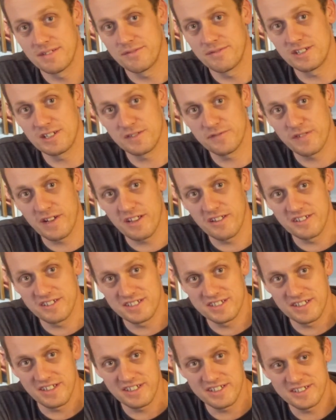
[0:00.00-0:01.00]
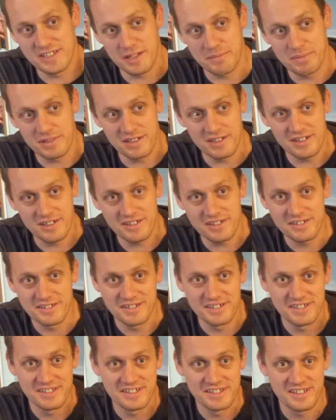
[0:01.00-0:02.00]
If you just follow this list up here,
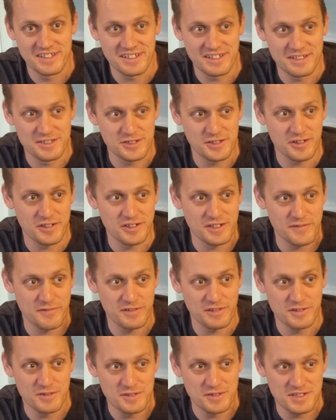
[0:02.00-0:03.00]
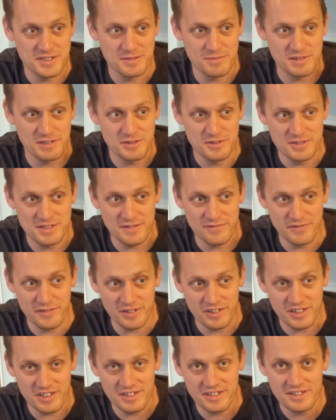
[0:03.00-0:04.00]
these are all the different uses we used it
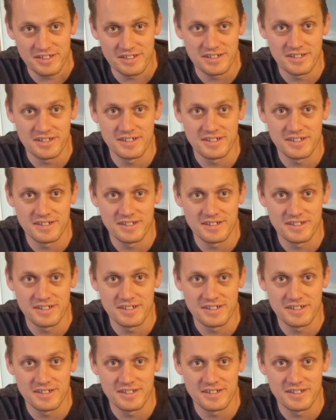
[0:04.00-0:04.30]
for.